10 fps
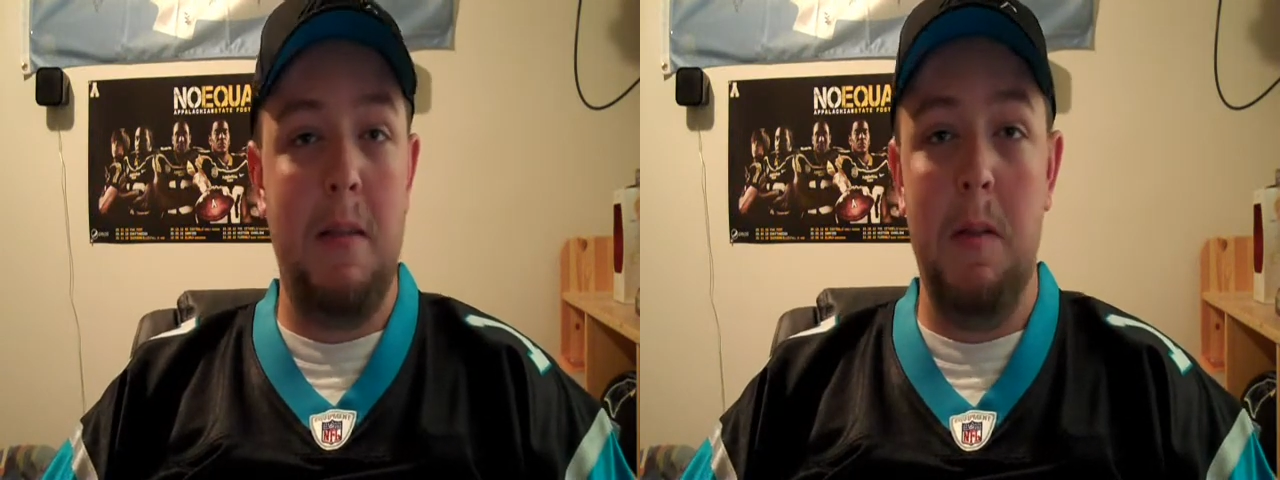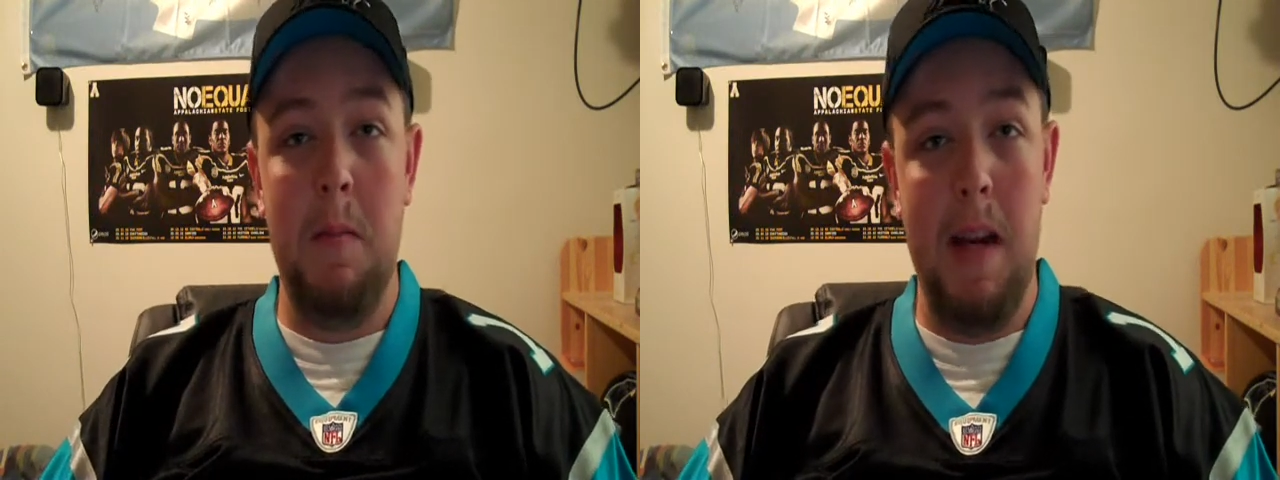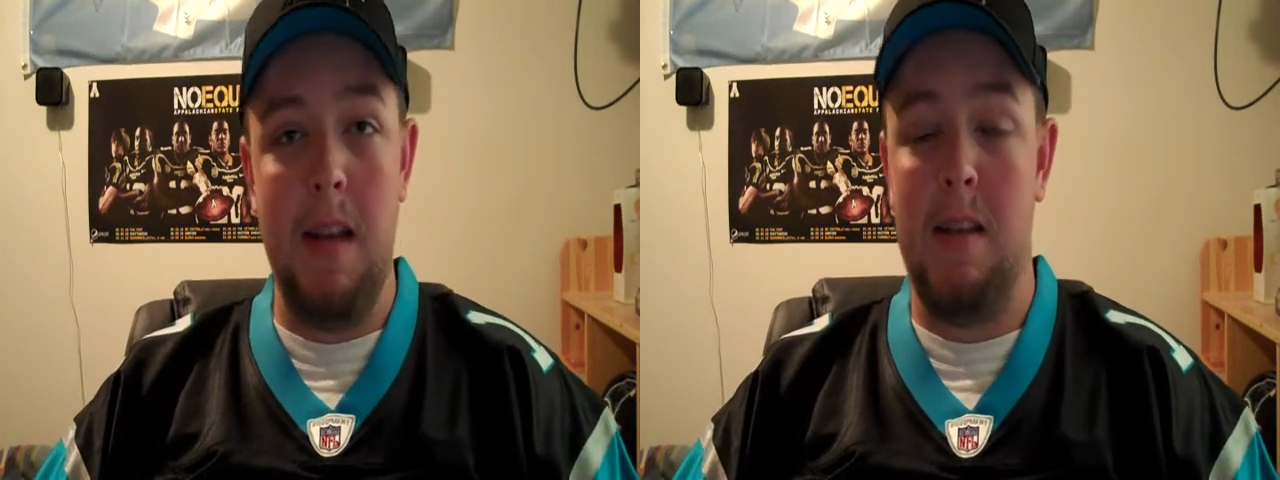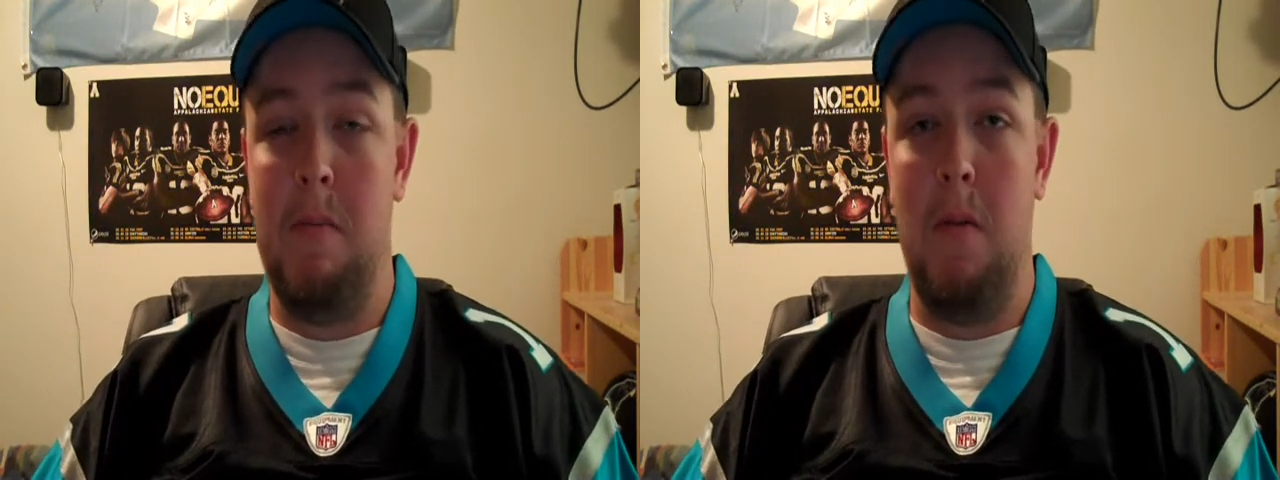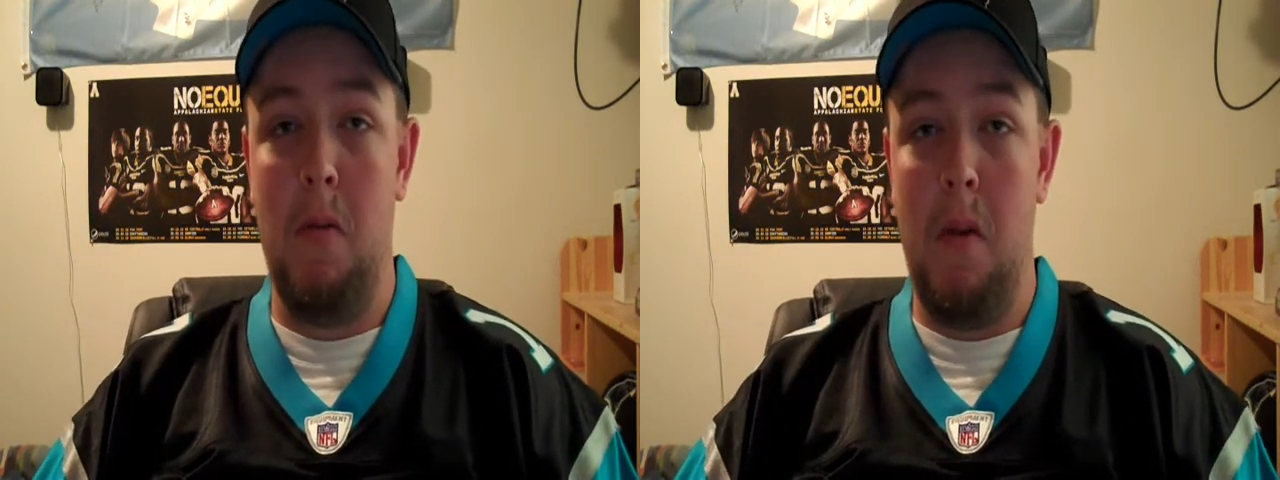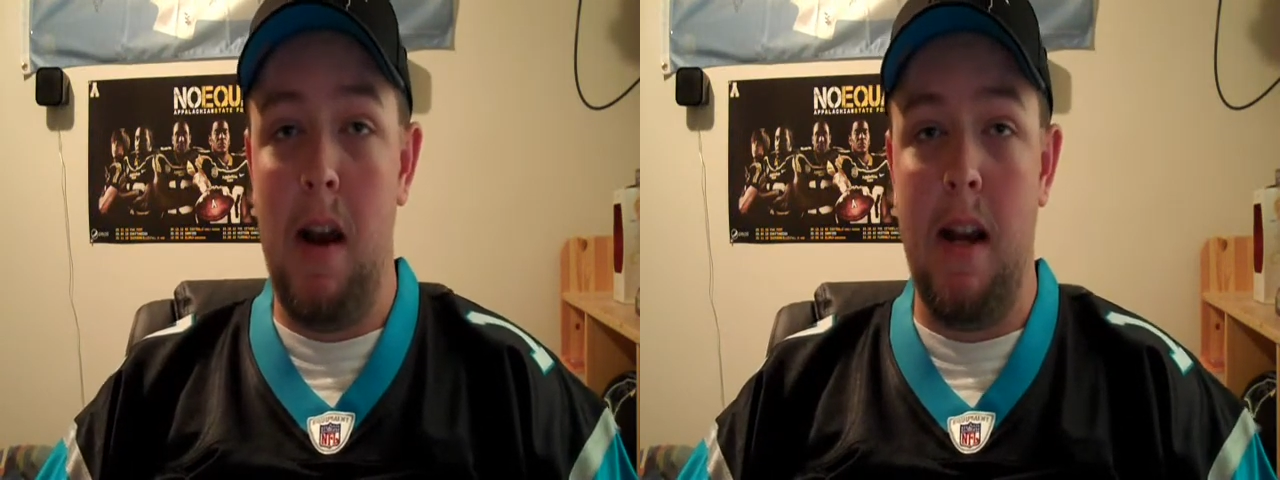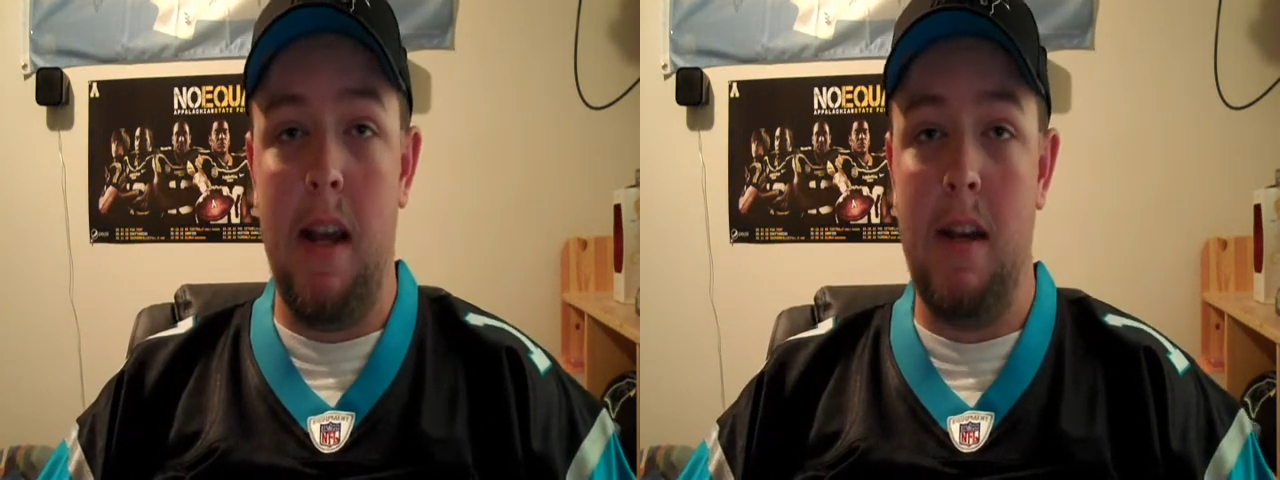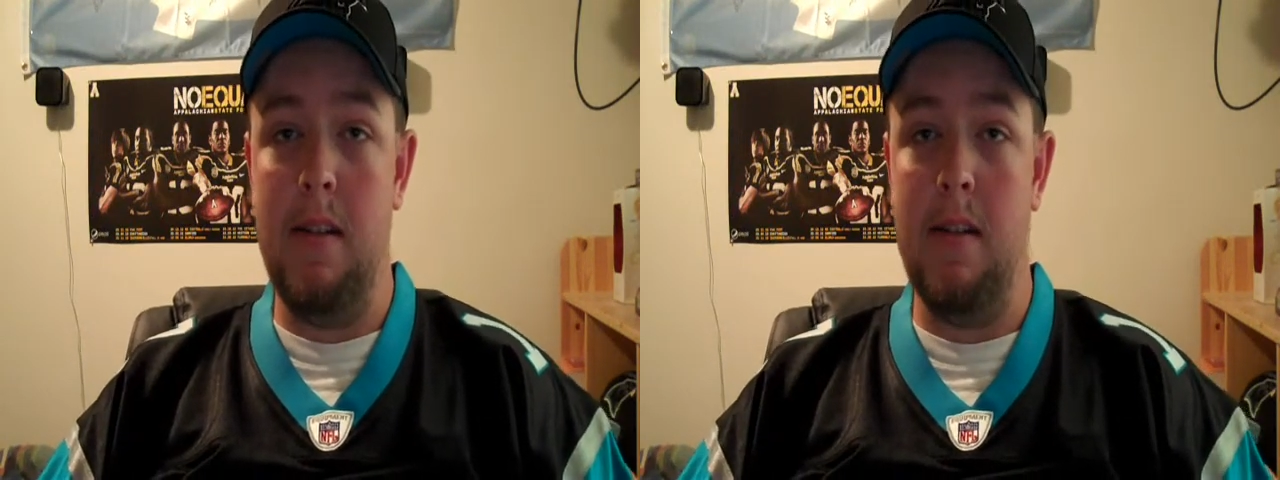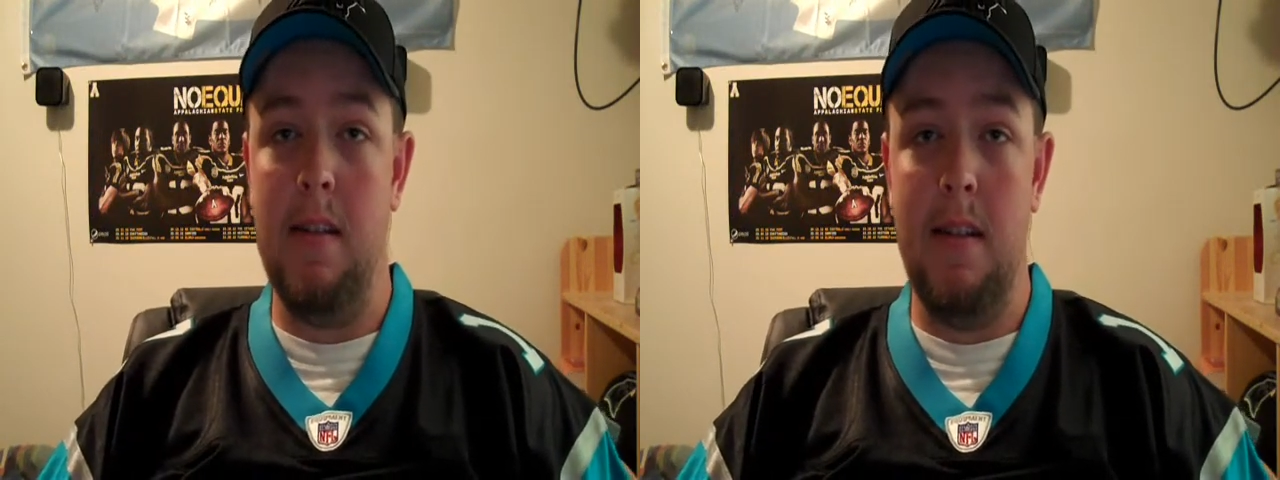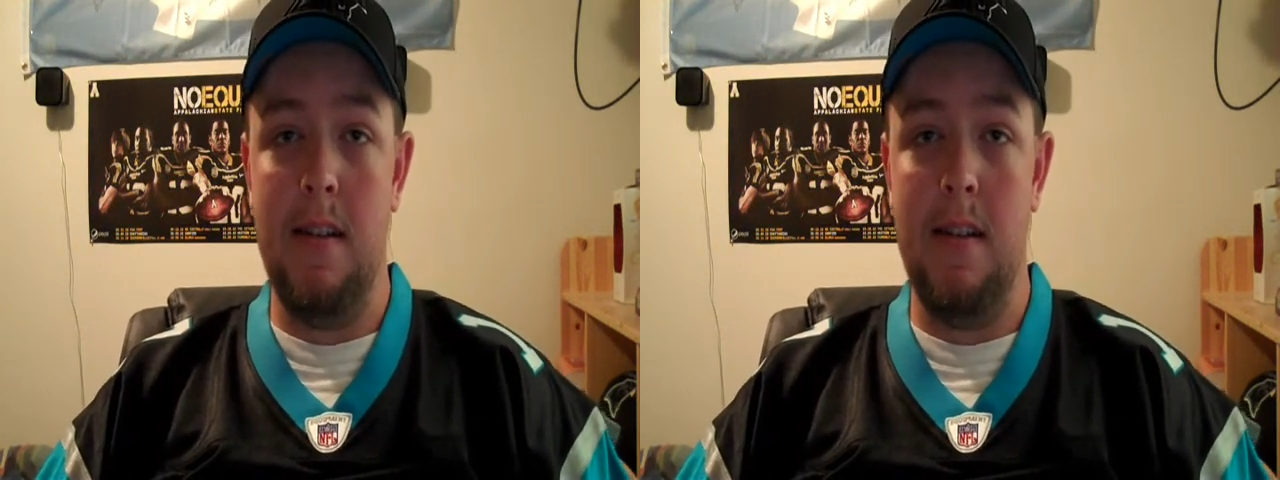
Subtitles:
and was making some great catches.